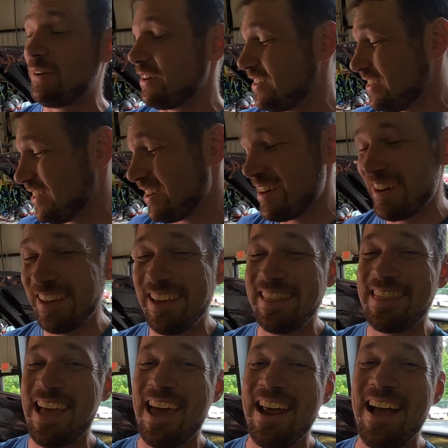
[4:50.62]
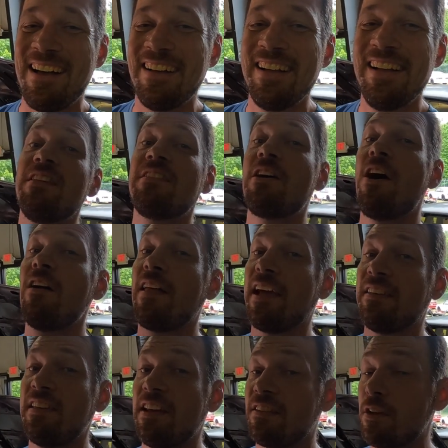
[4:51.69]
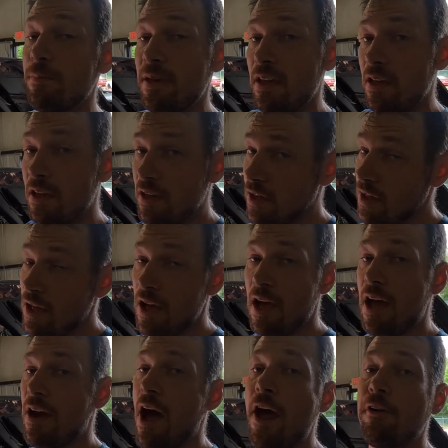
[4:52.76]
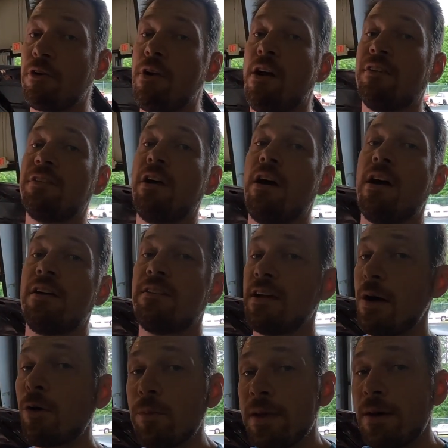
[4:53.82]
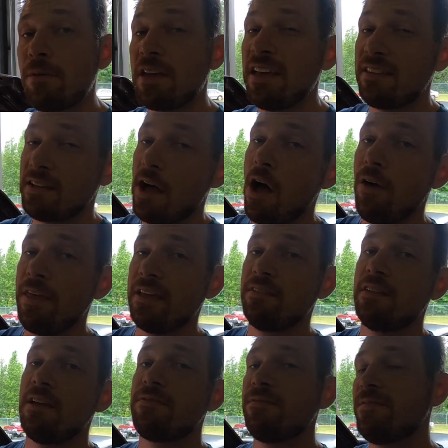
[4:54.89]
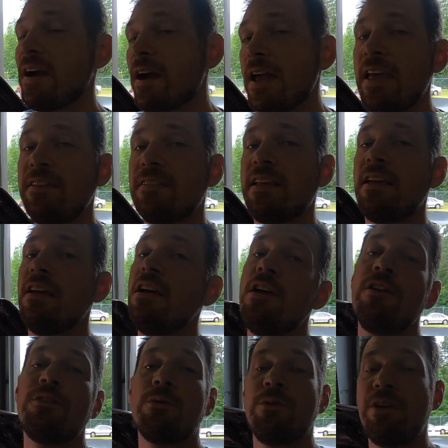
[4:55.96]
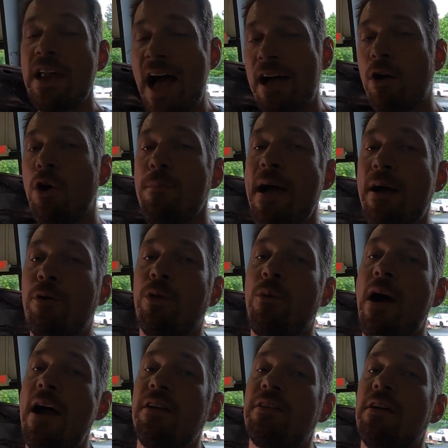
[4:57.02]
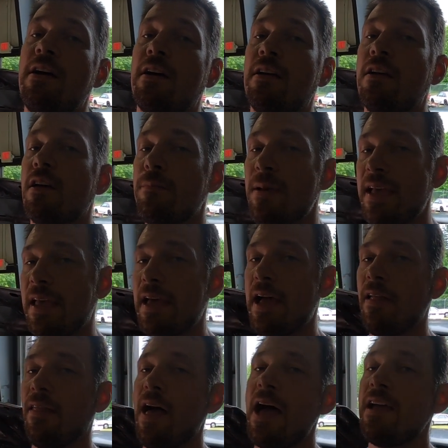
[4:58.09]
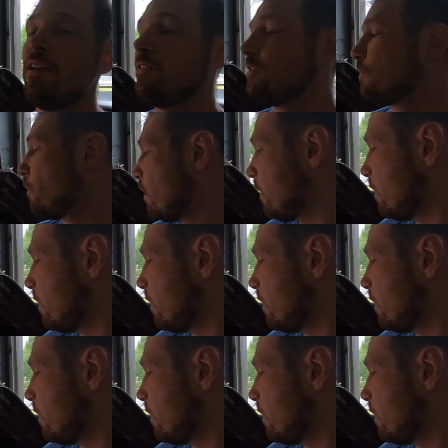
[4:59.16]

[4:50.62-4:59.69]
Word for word: for sure to get that out. This car, like I said, it's gonna be an autocross car. So I wanna be able to get to all that stuff very easily. So we're not going back with a wire tuck. Gonna make it a lot easier to